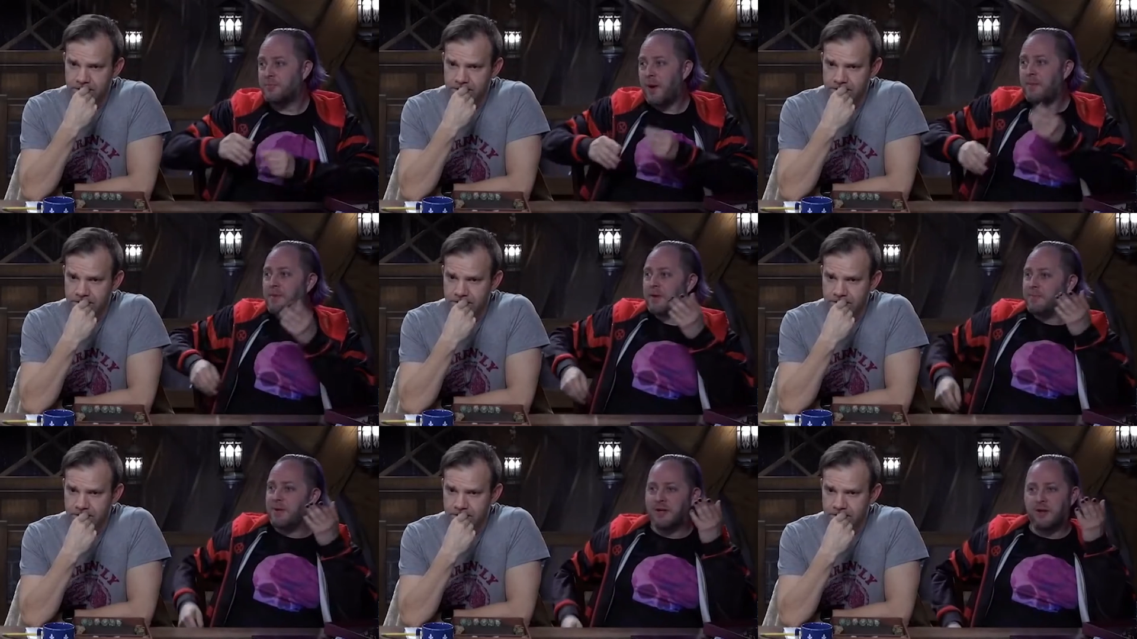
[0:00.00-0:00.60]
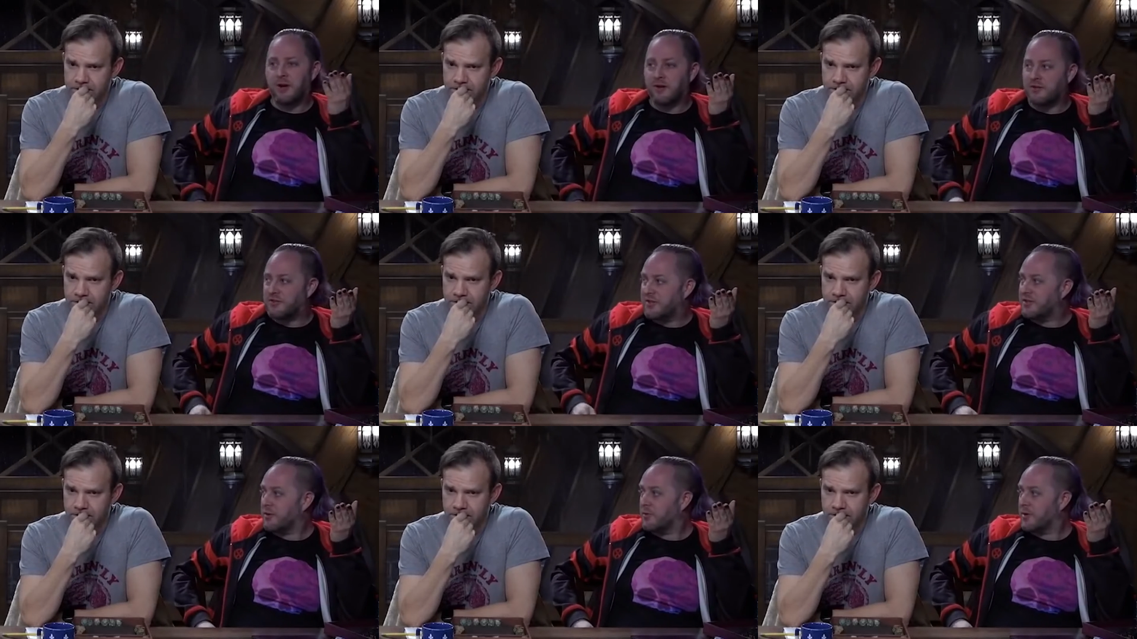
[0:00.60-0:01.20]
Speaker 1: probably going to be
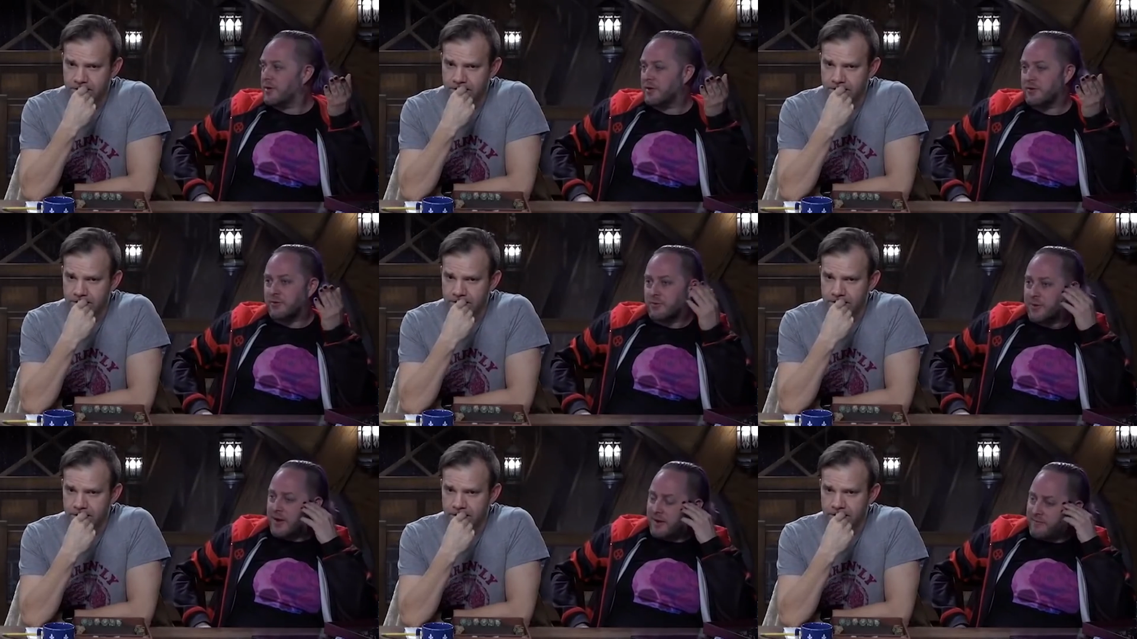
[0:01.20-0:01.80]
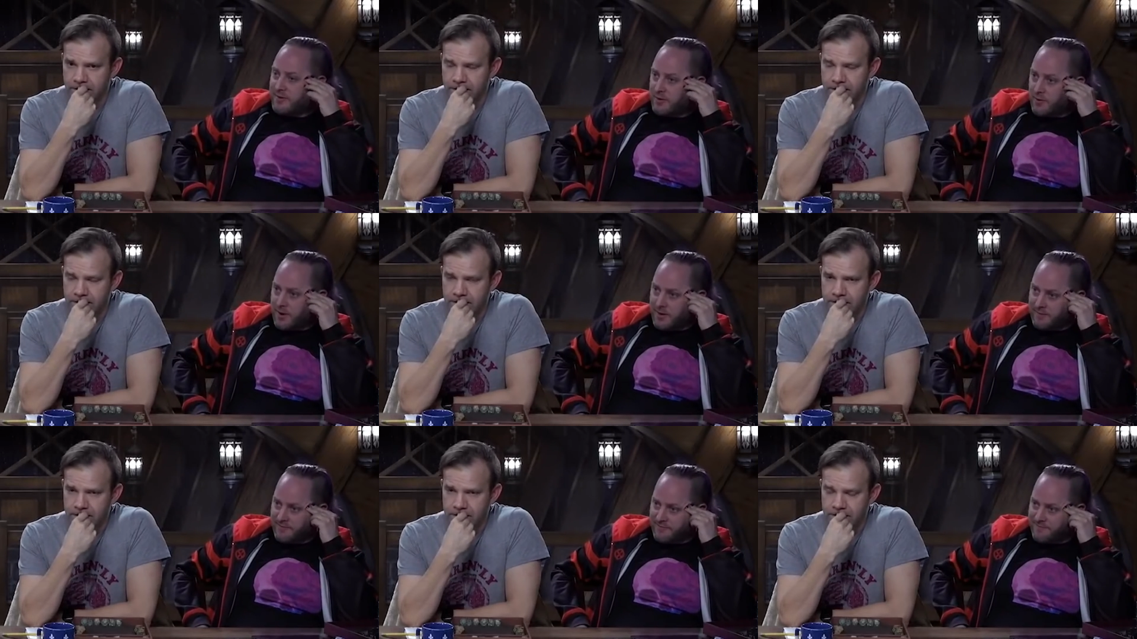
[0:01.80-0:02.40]
guards at the window. Do we have any
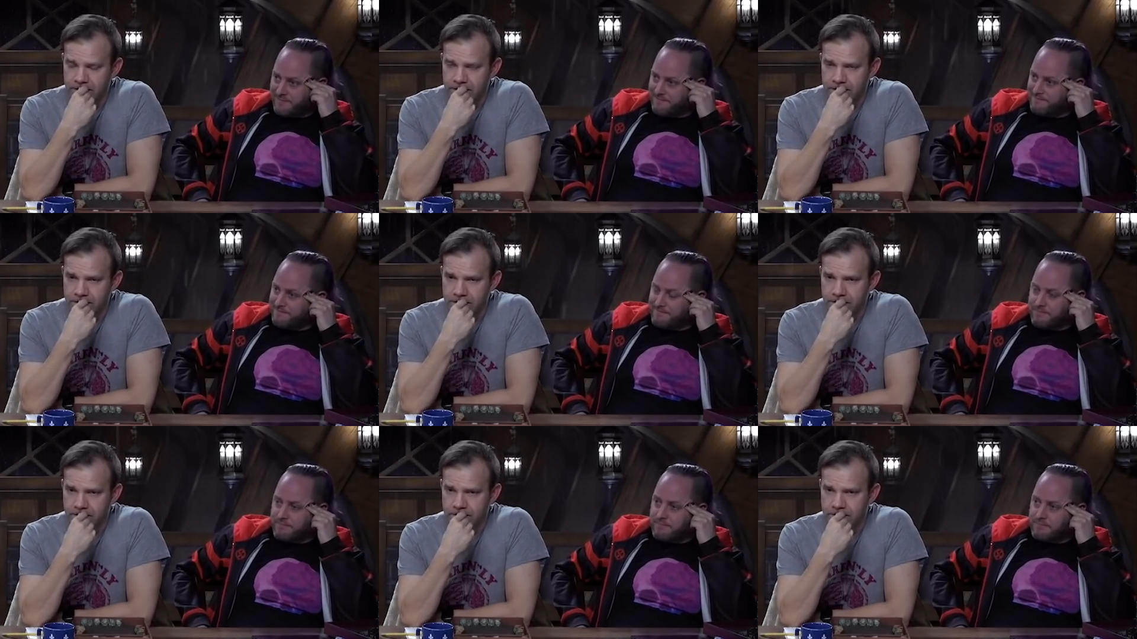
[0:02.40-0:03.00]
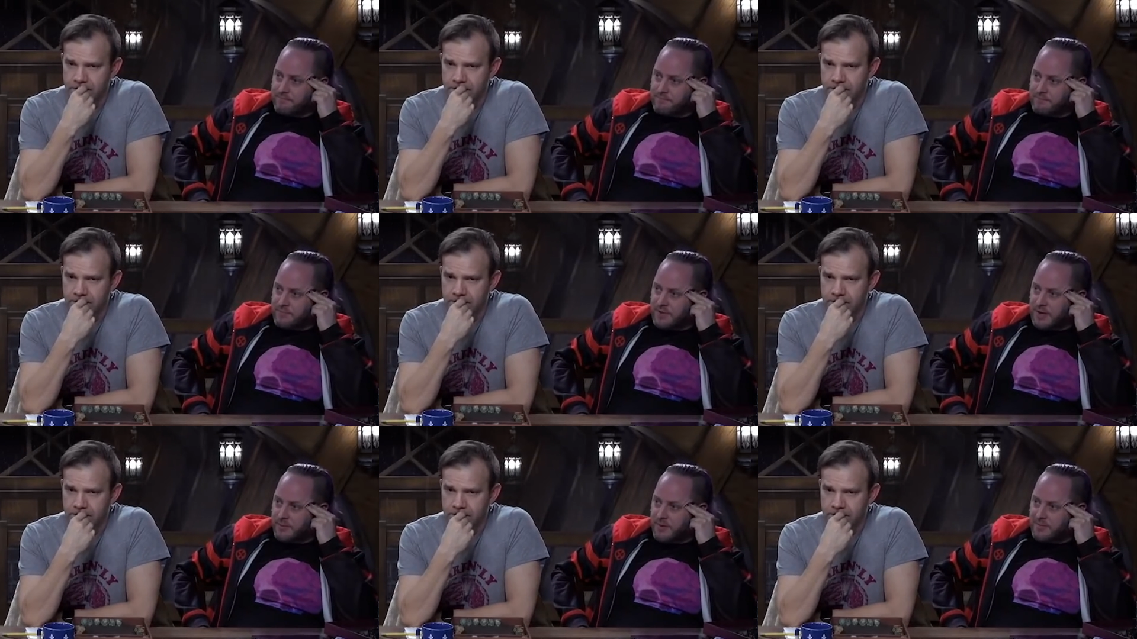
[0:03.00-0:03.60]
way of,
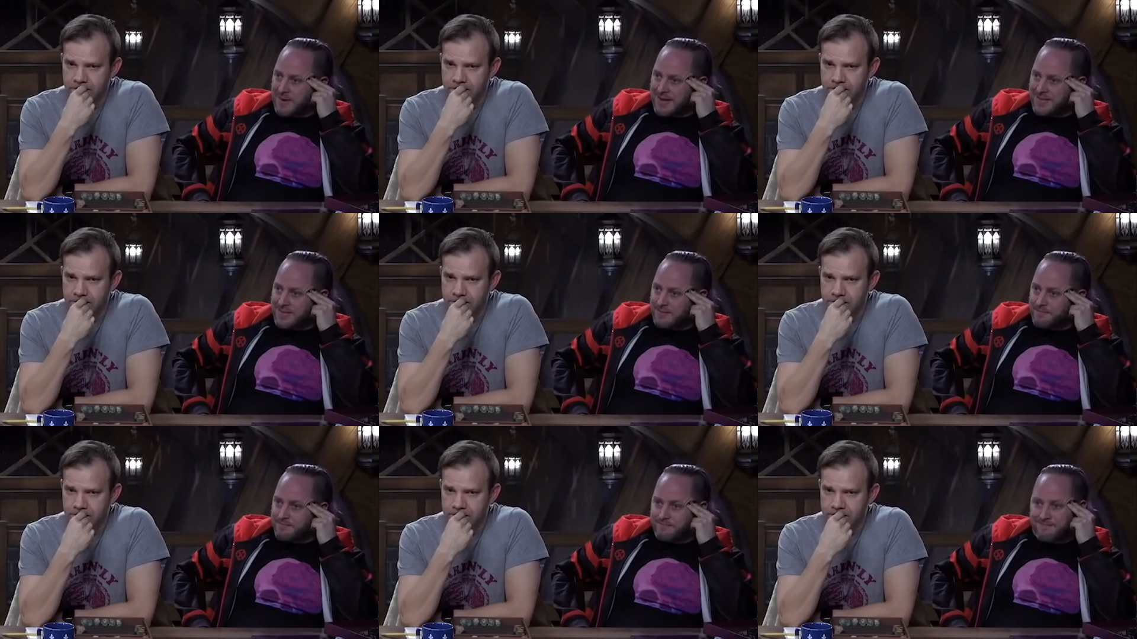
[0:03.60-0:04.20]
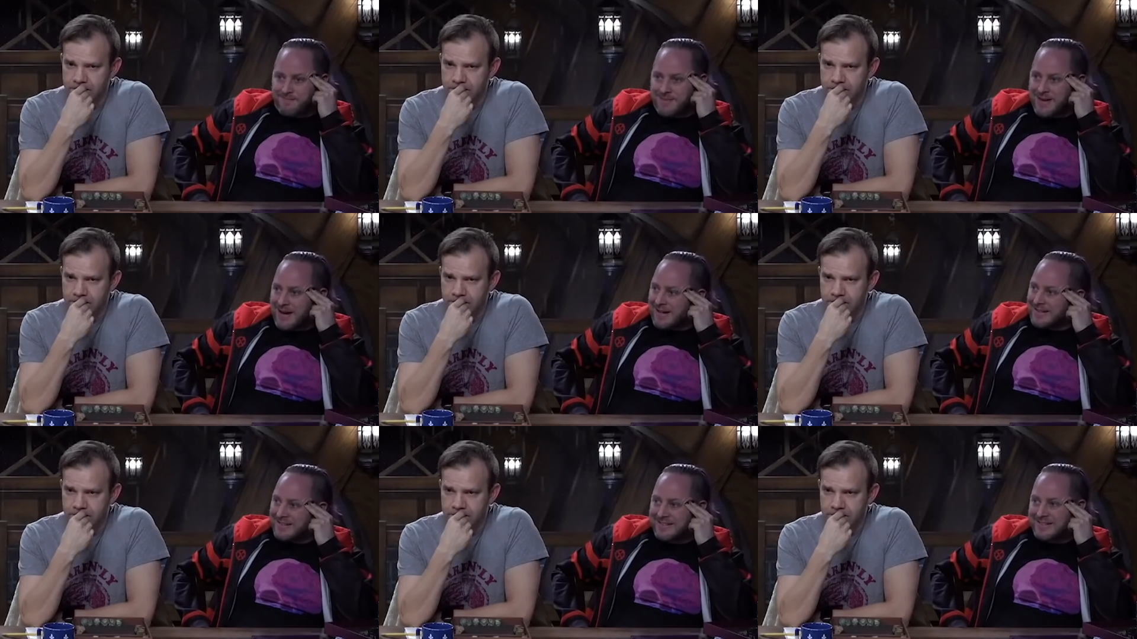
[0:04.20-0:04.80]
can we make them
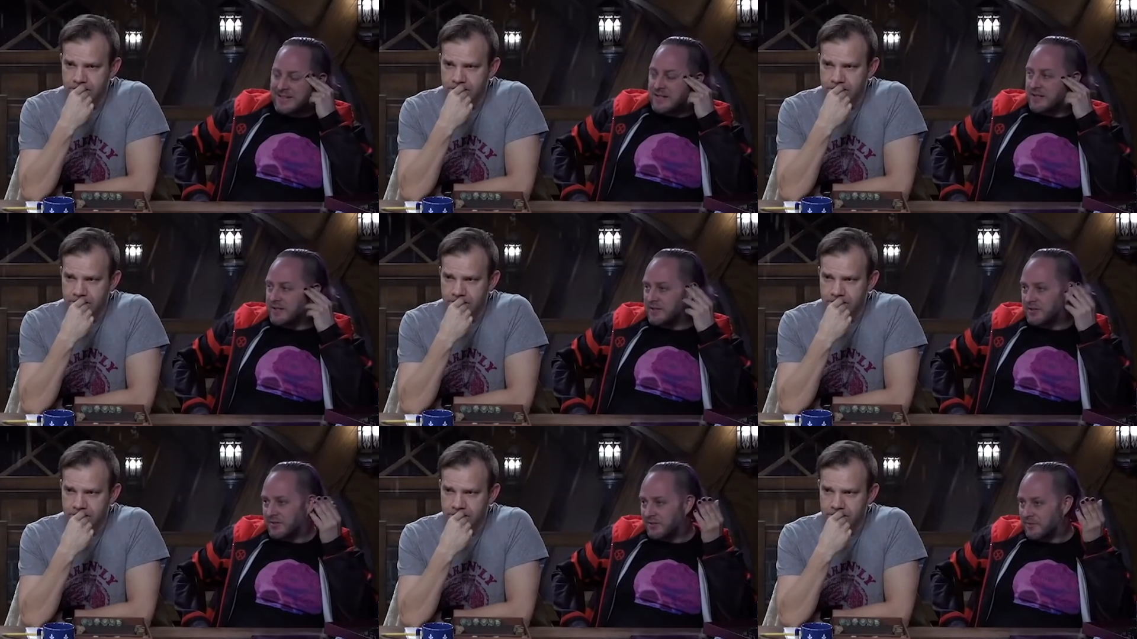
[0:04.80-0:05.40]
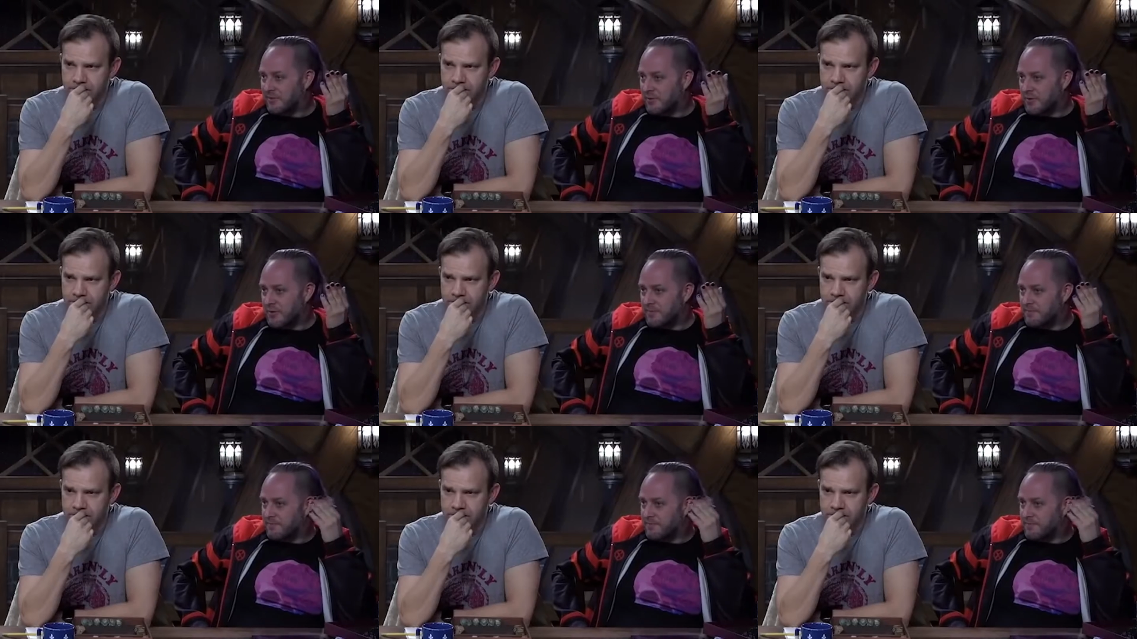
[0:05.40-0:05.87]
not see us or, or